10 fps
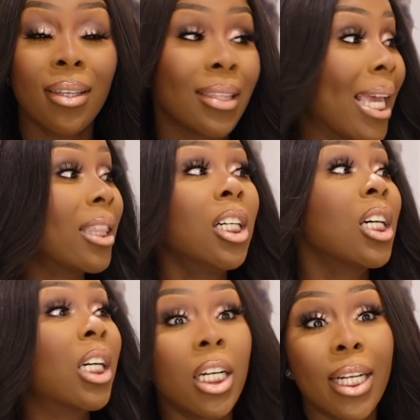They
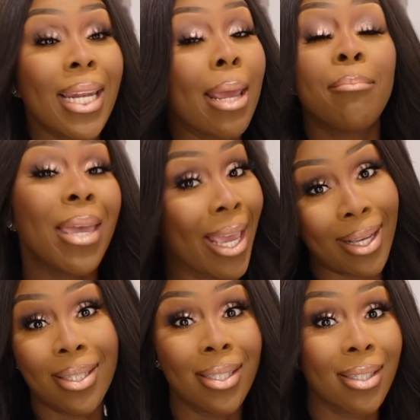look good and they
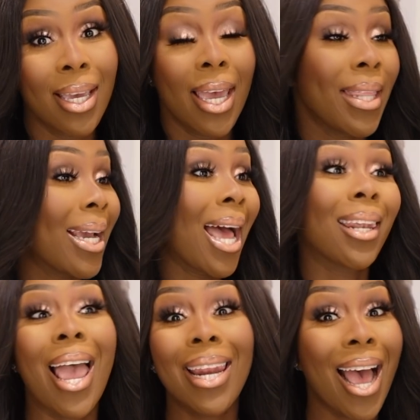mix. And they got
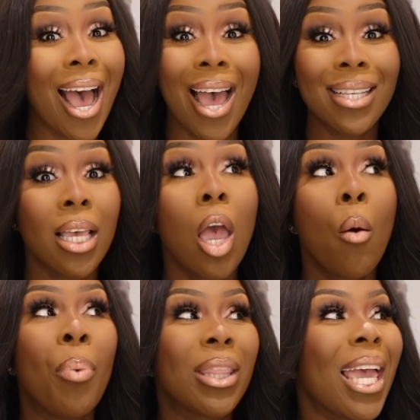light eyes.
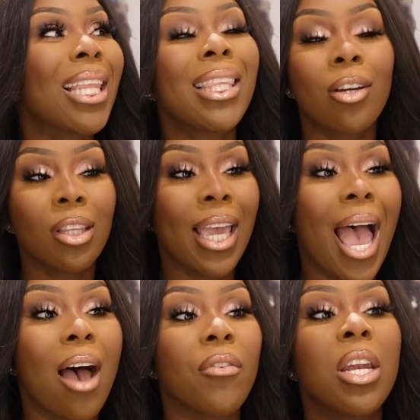But they literally
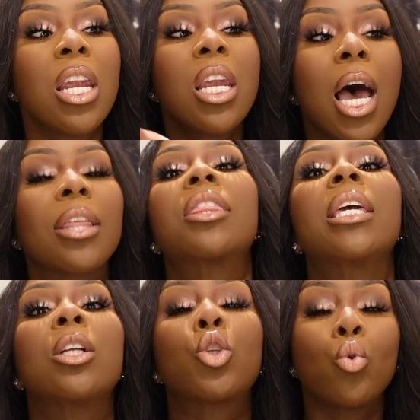have
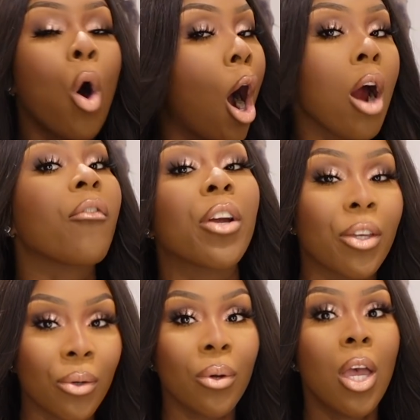nothing to offer
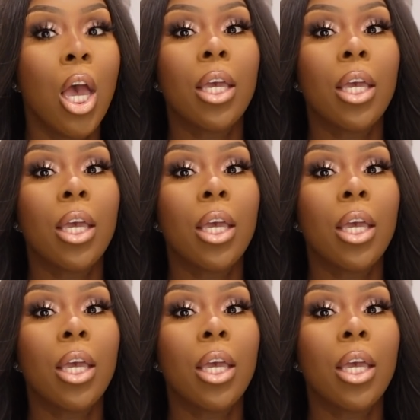you.